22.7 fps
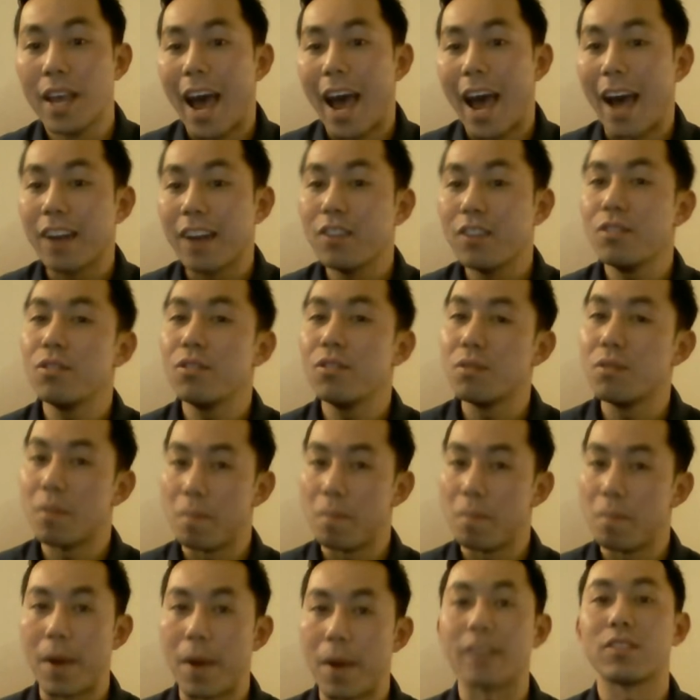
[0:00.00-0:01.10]
How do you do the
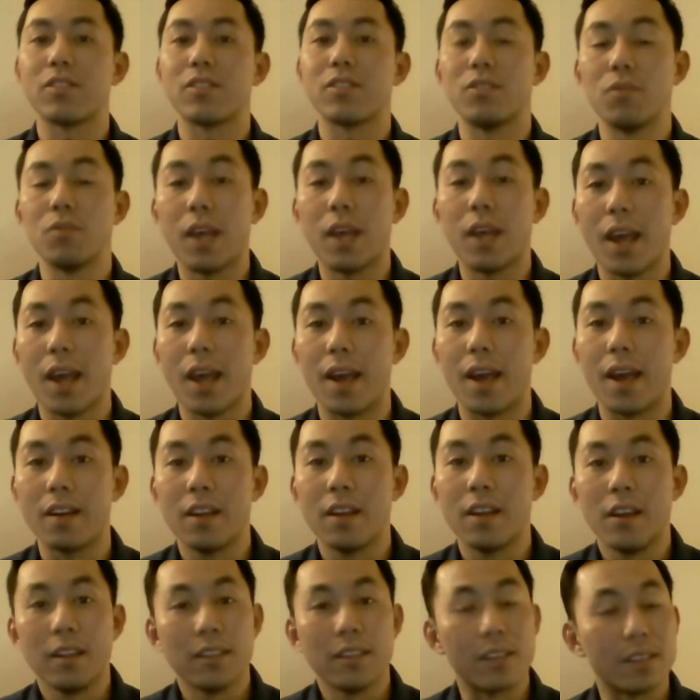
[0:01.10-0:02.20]
best you can
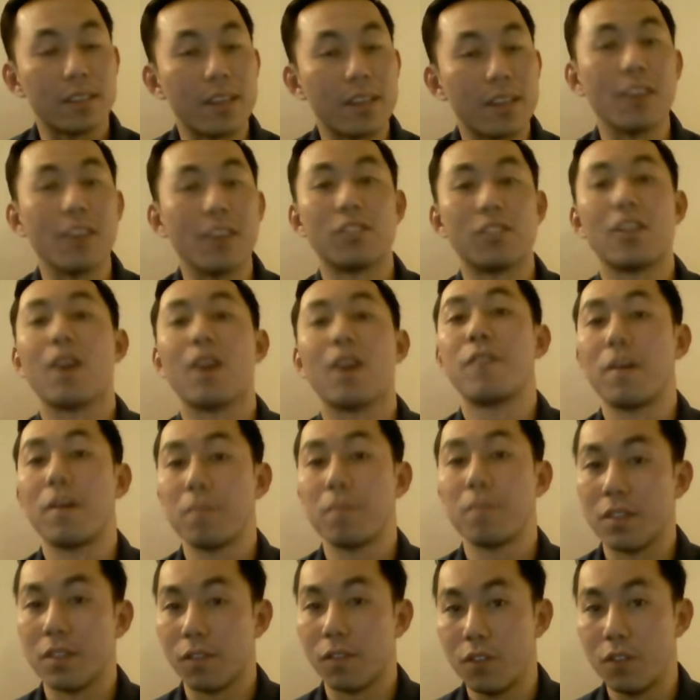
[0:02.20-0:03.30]
to set yourself up
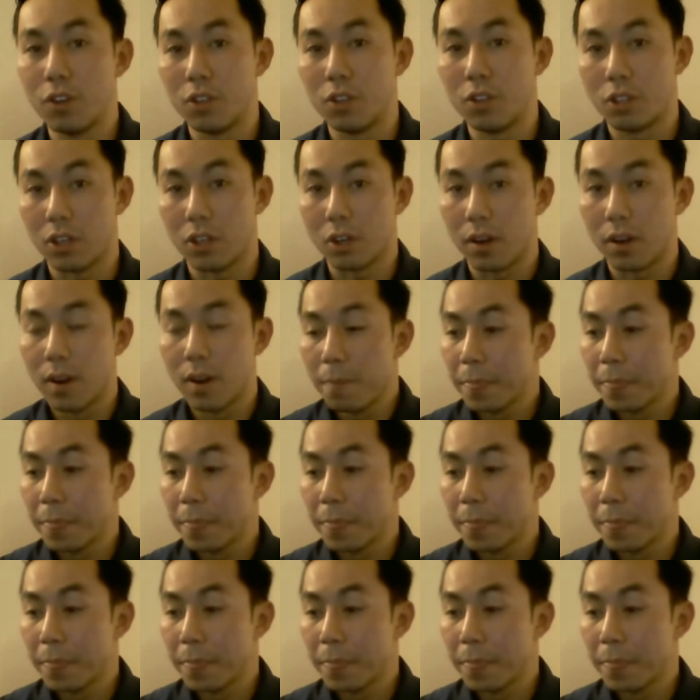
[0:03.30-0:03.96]
in the future?